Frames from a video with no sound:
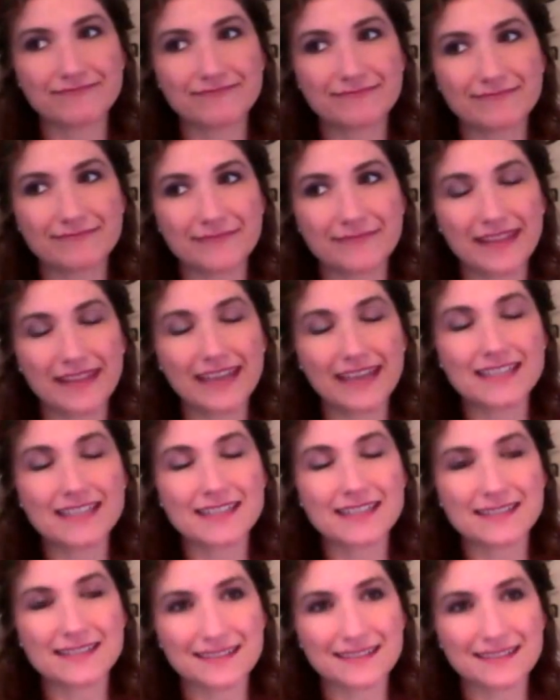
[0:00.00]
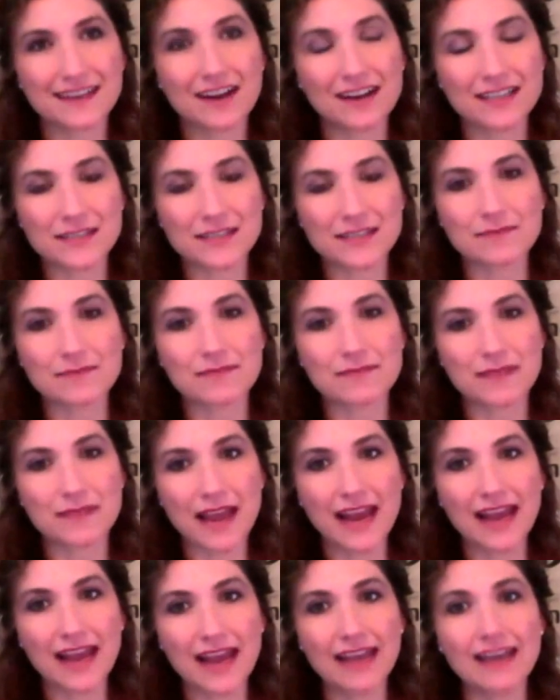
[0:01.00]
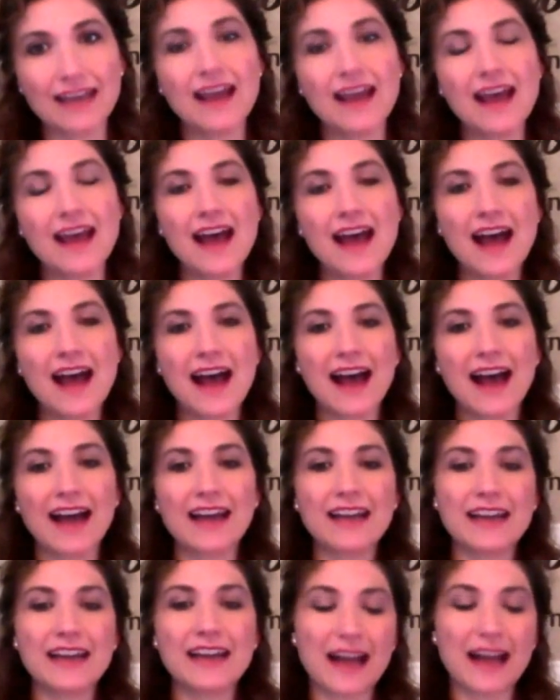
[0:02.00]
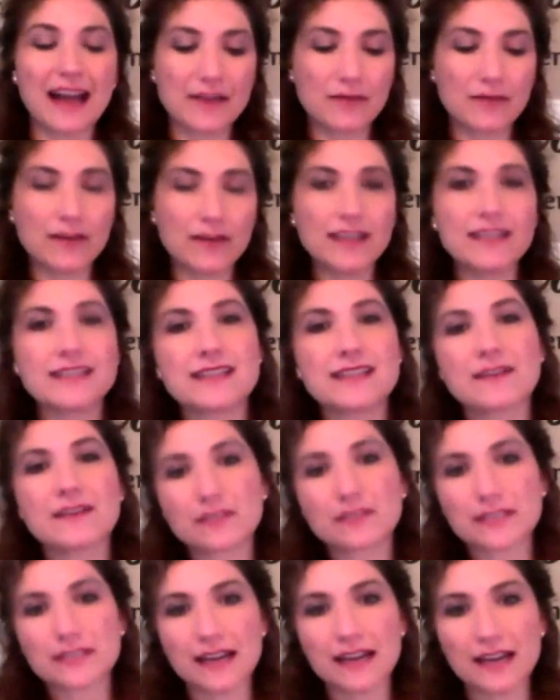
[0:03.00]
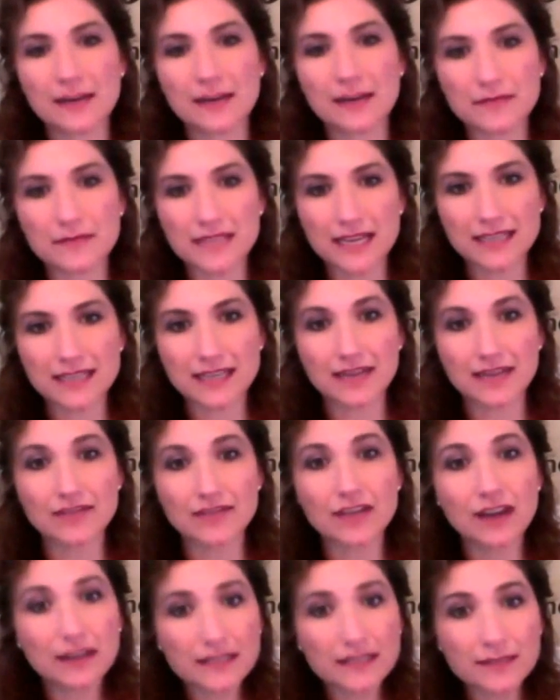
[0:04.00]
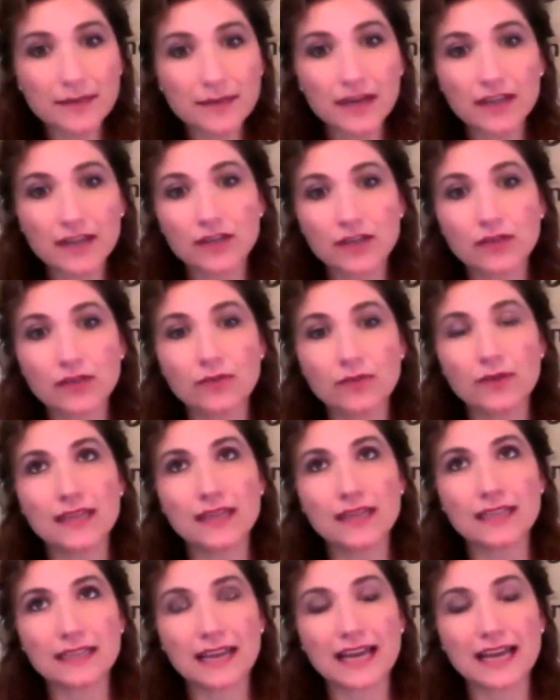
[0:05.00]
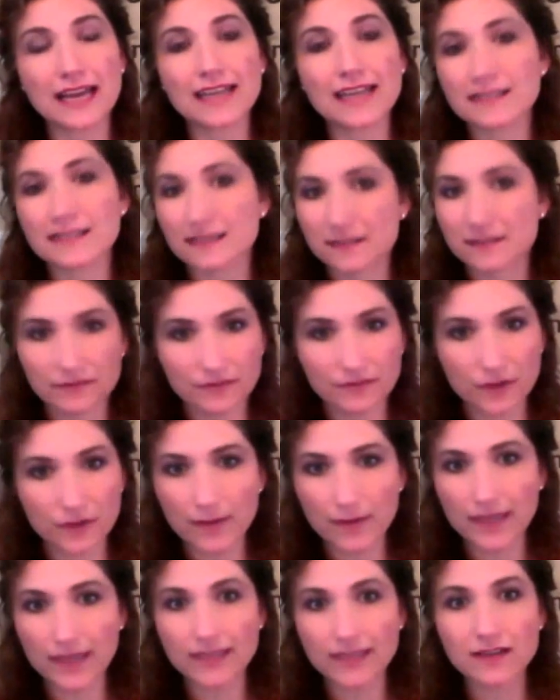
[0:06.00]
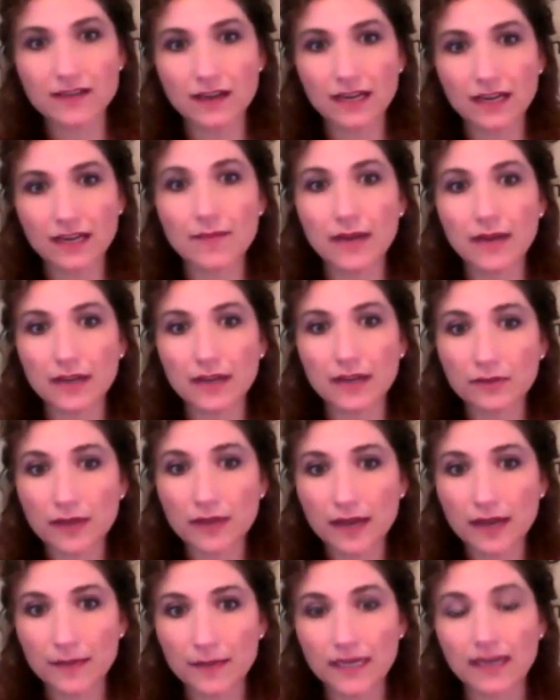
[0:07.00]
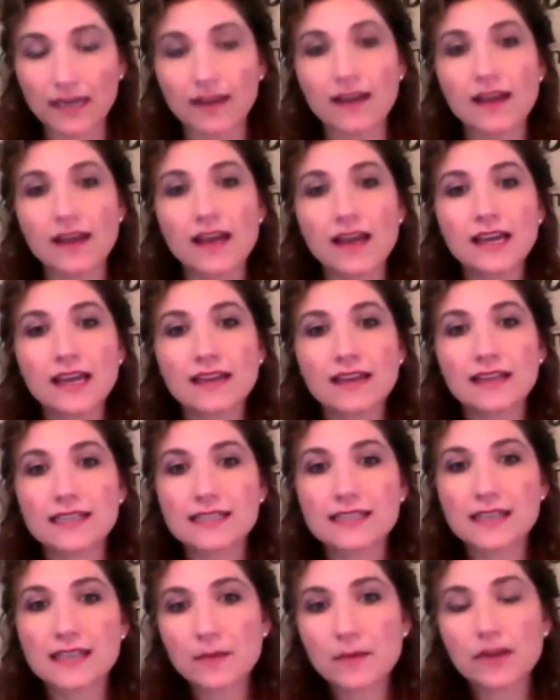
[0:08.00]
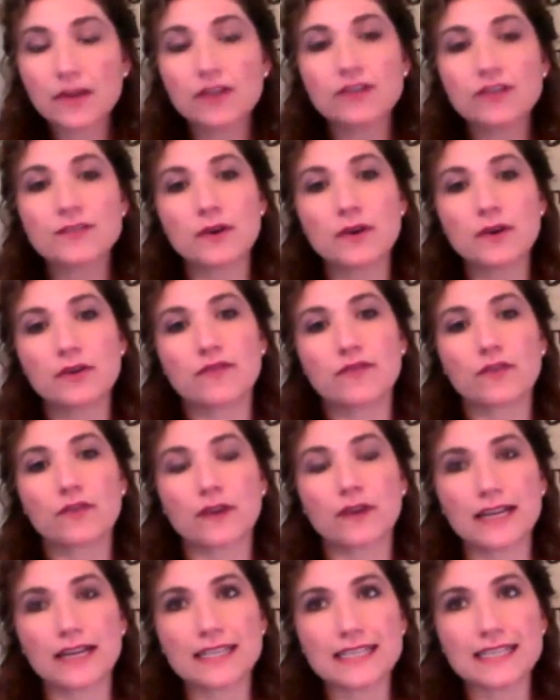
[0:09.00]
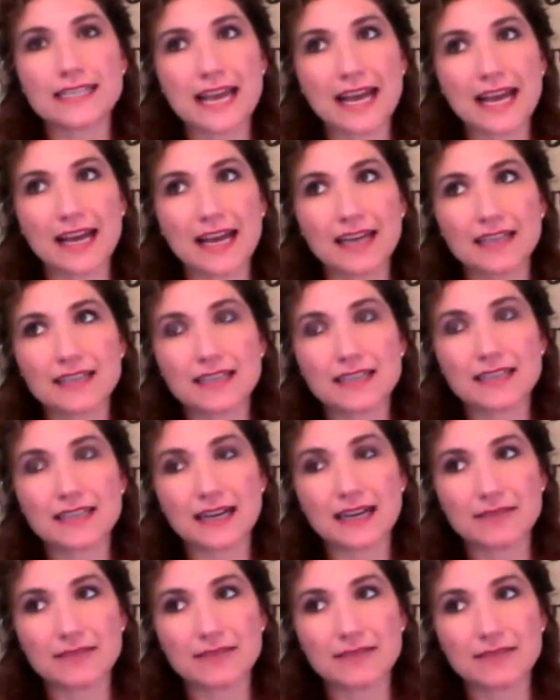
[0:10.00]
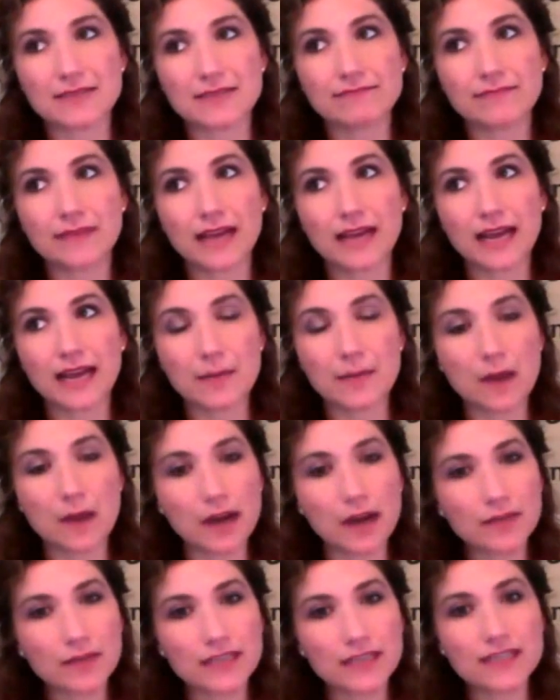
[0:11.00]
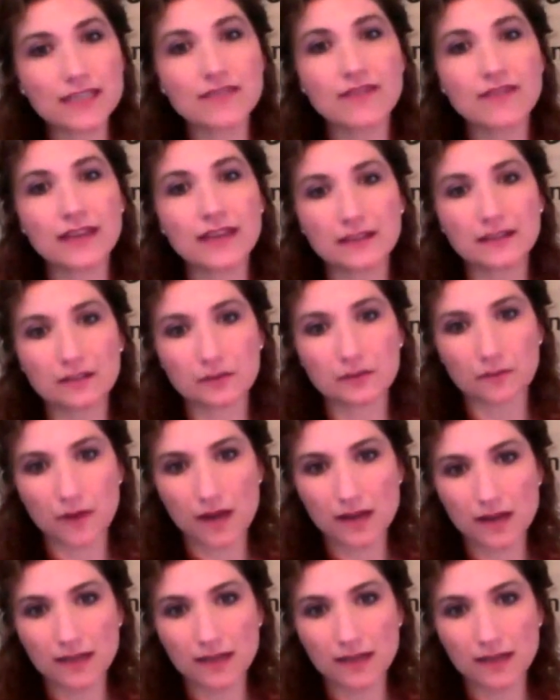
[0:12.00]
that's awesome. And I've written several times as I've talked about you in the last few months, talking about you coming. This summer you spoke for us at a marketplace event in Little Rock.